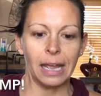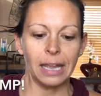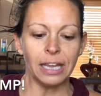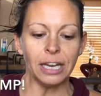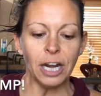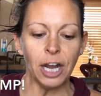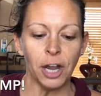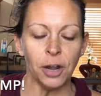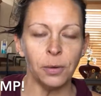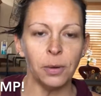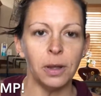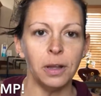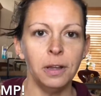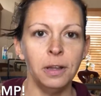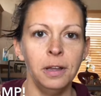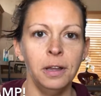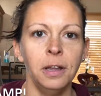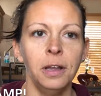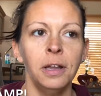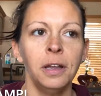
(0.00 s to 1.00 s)
You know,
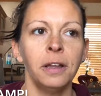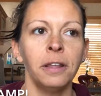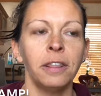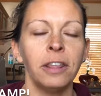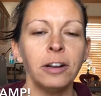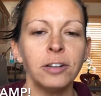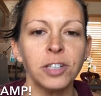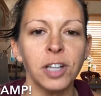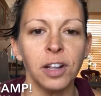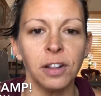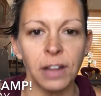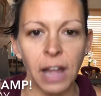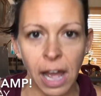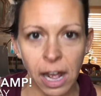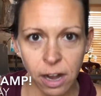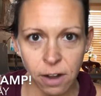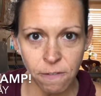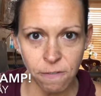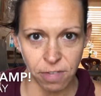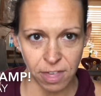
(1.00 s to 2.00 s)
there's a
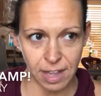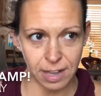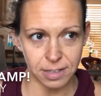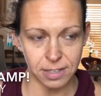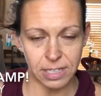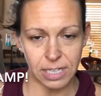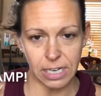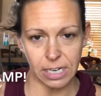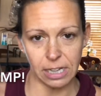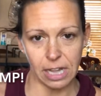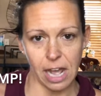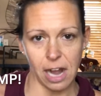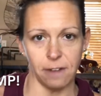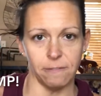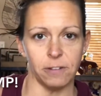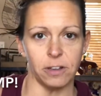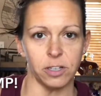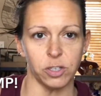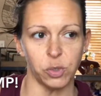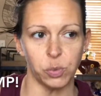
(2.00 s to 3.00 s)
lot of things that a lot
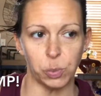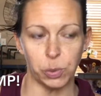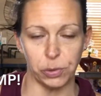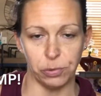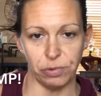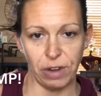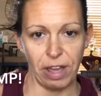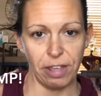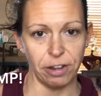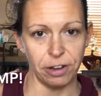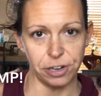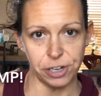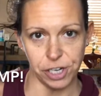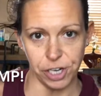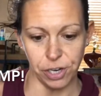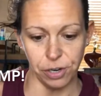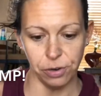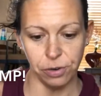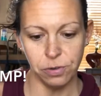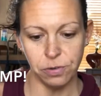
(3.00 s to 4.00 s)
of us would rather
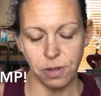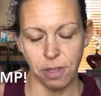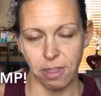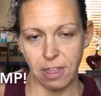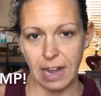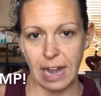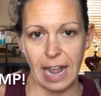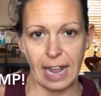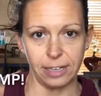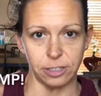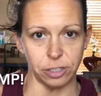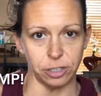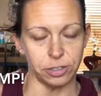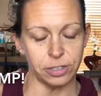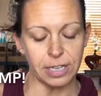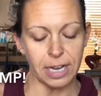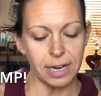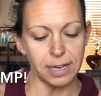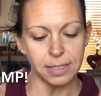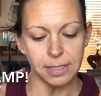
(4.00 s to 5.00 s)
do than
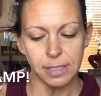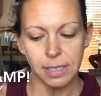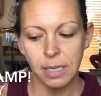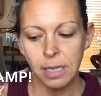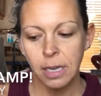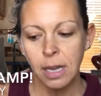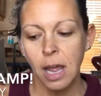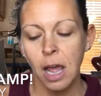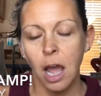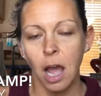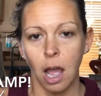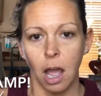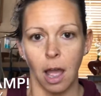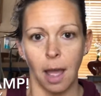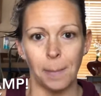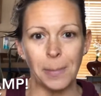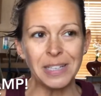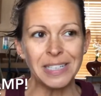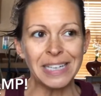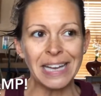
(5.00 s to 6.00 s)
exercise.
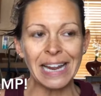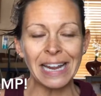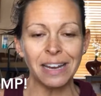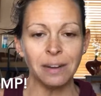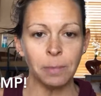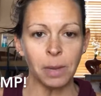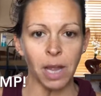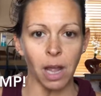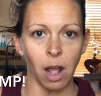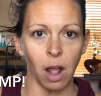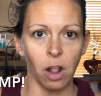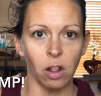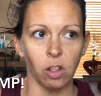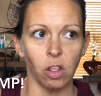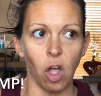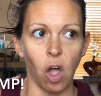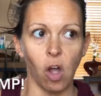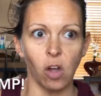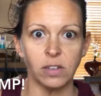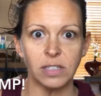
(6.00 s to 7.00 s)
It's taken me a
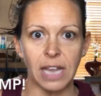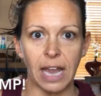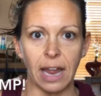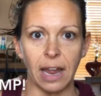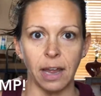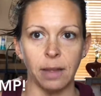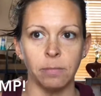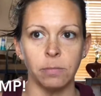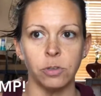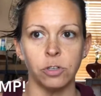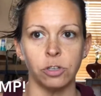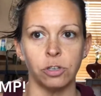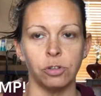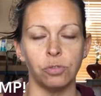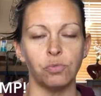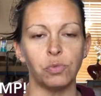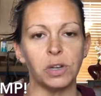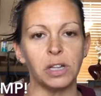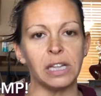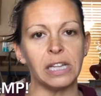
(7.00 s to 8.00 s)
long time
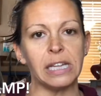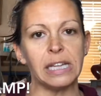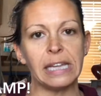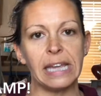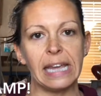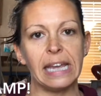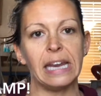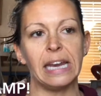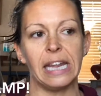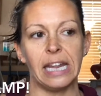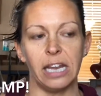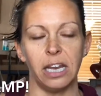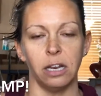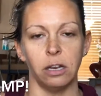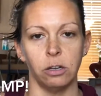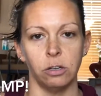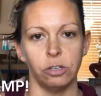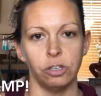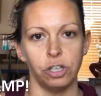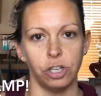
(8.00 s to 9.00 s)
to really get
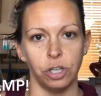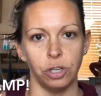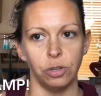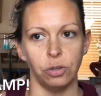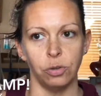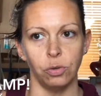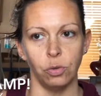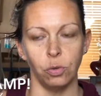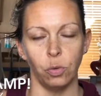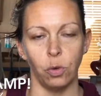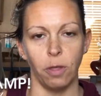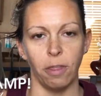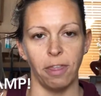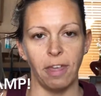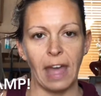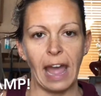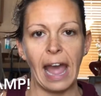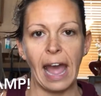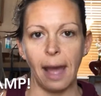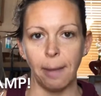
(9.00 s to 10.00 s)
into
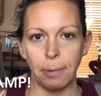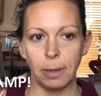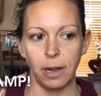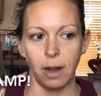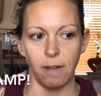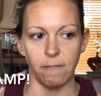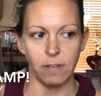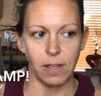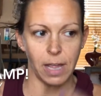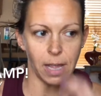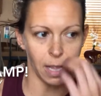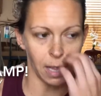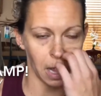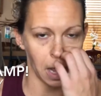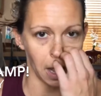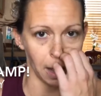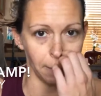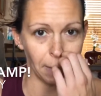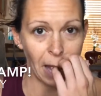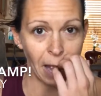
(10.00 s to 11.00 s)
the habit of it.
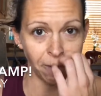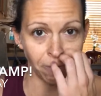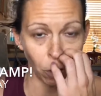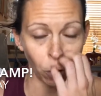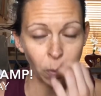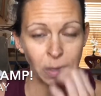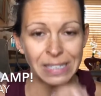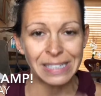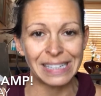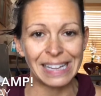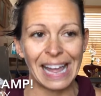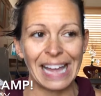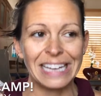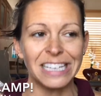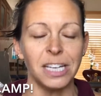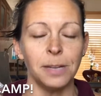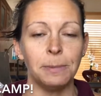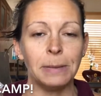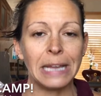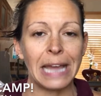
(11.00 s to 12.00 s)
I've always
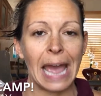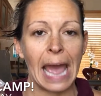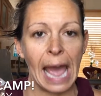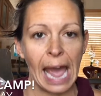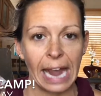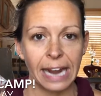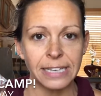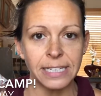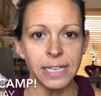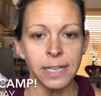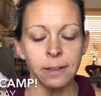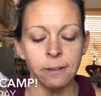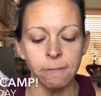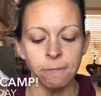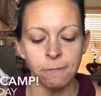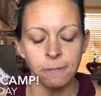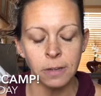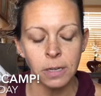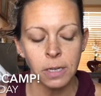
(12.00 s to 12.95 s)
liked to be active,